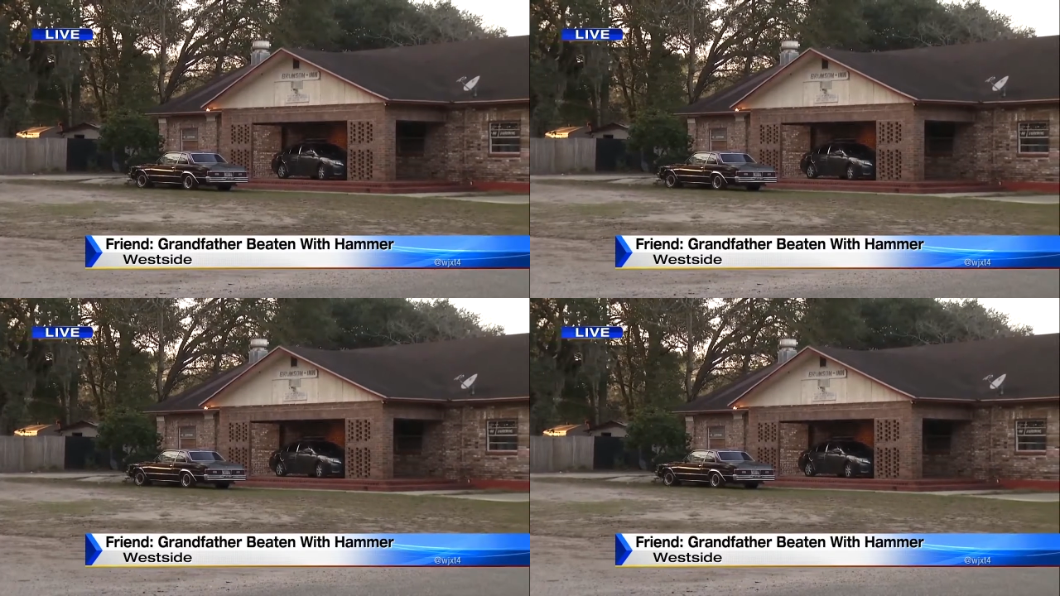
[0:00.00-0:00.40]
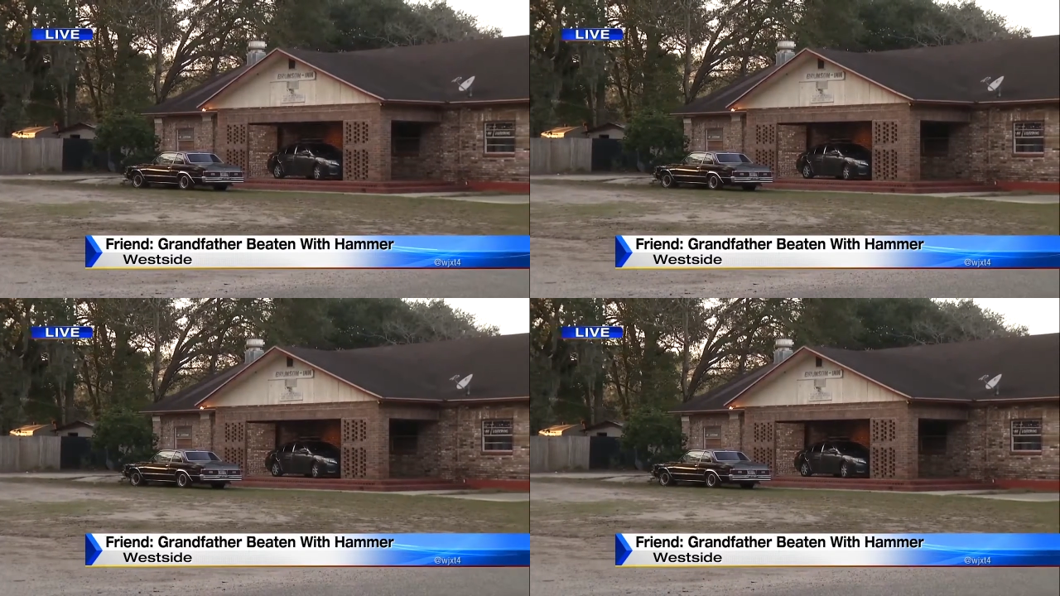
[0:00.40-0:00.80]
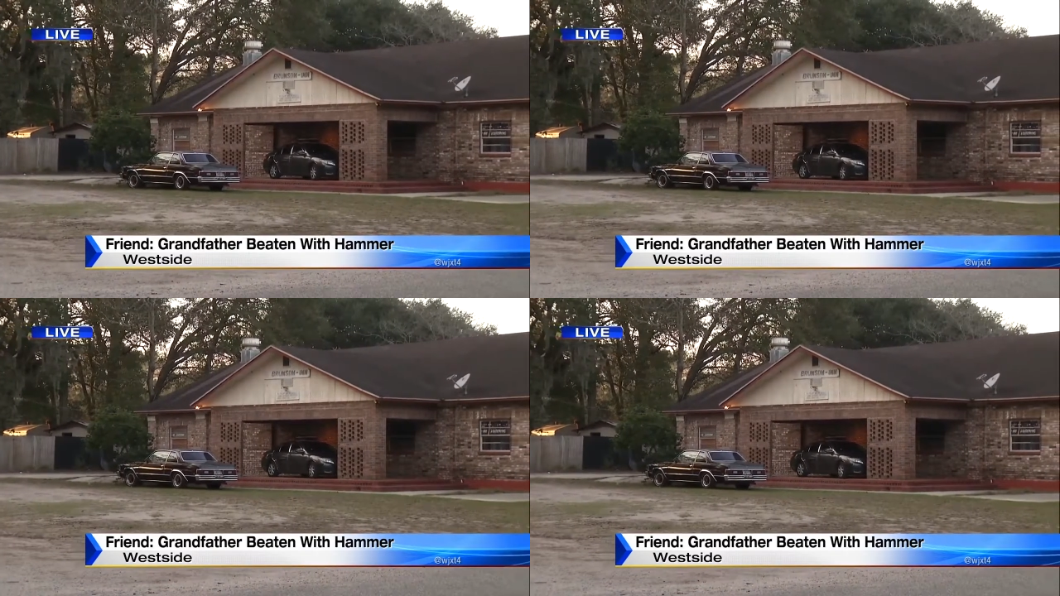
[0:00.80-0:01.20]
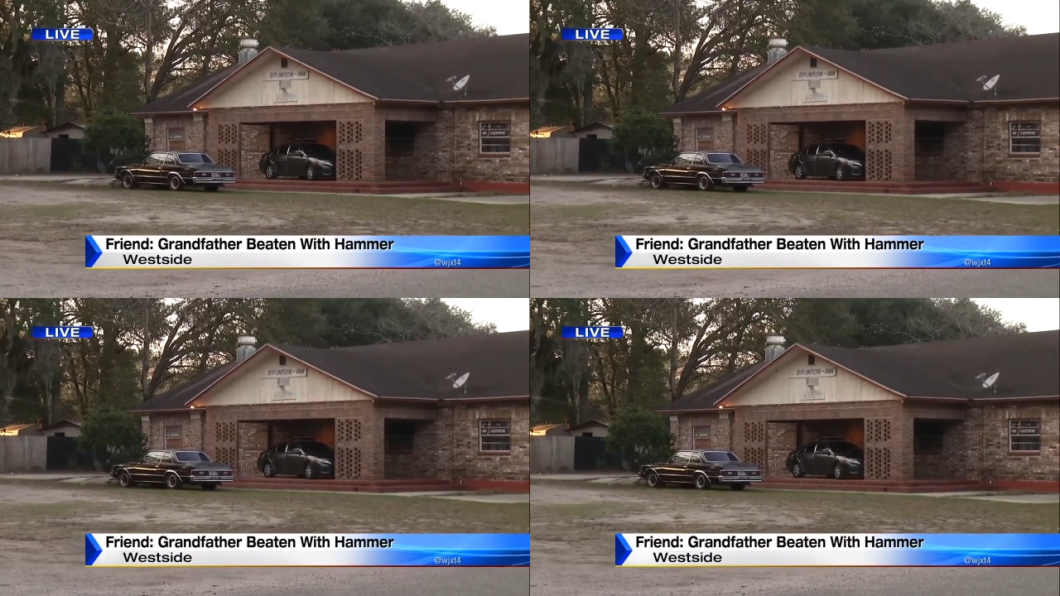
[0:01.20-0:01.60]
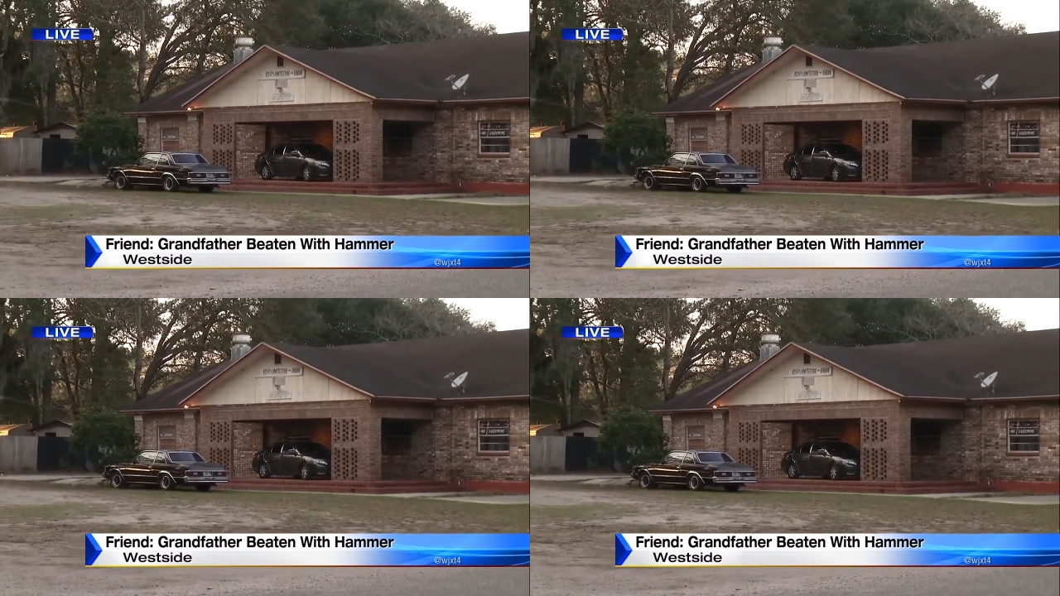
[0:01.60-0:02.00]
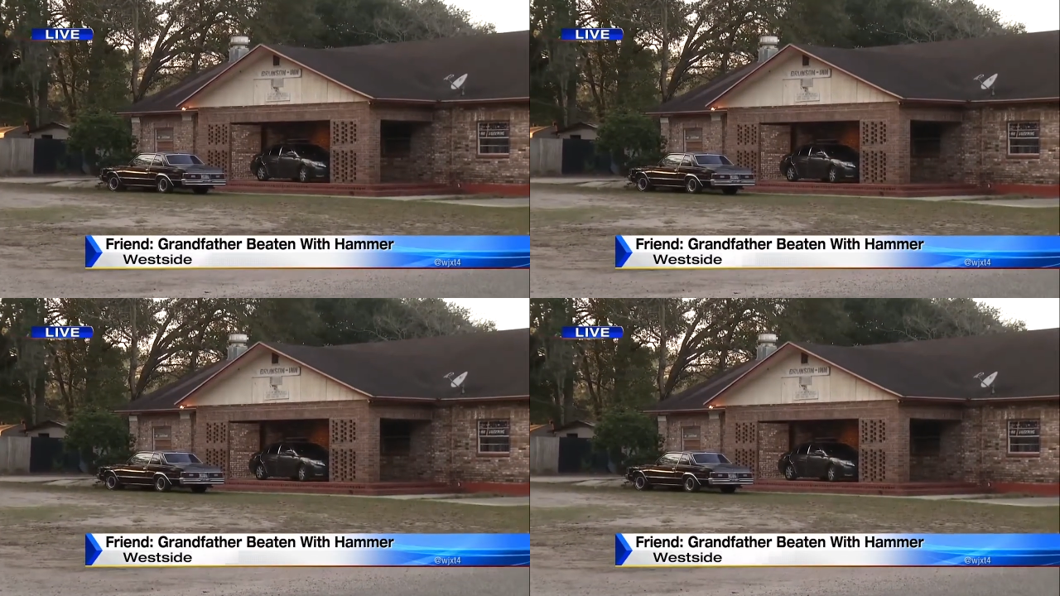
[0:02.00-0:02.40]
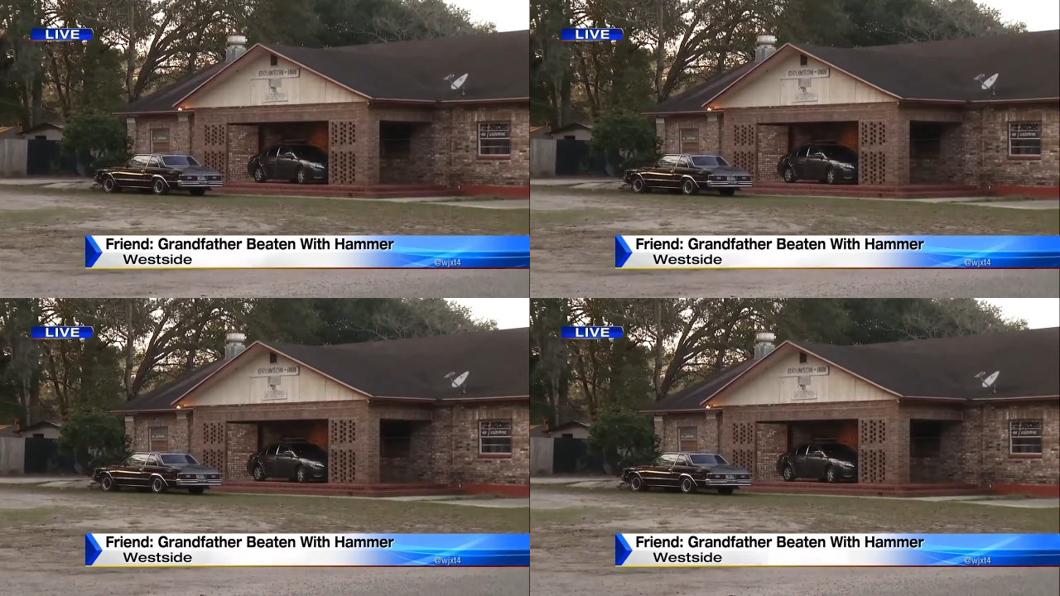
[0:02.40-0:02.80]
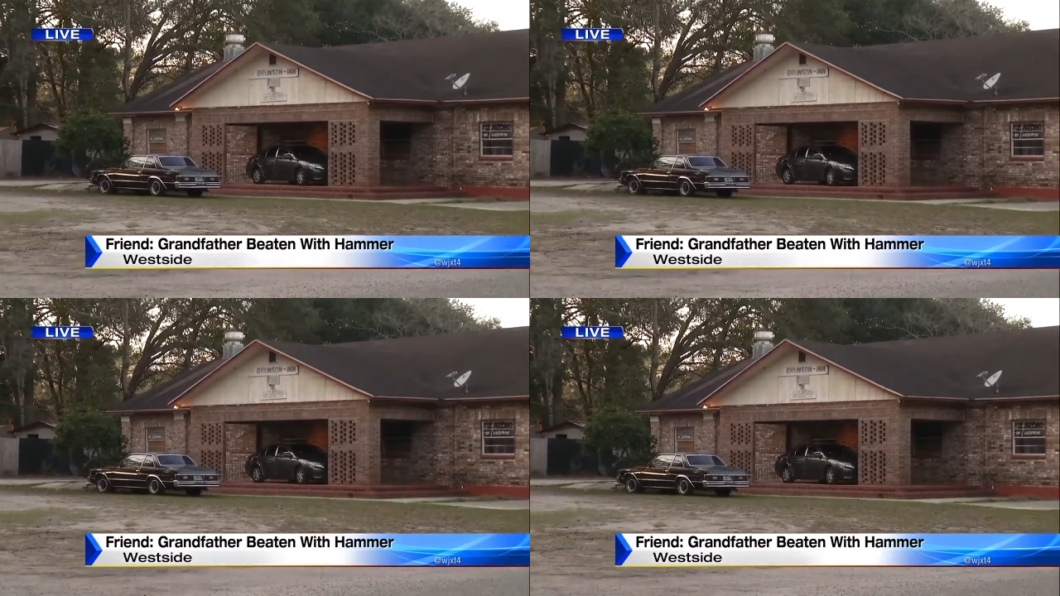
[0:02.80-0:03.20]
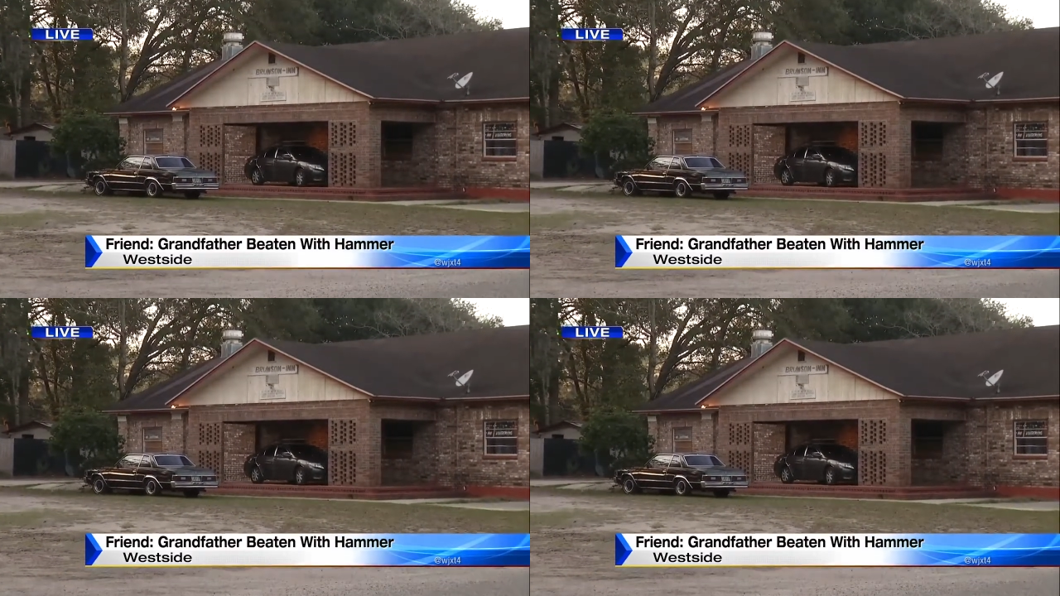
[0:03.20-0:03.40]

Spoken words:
No face is visible, so there are no lips to read.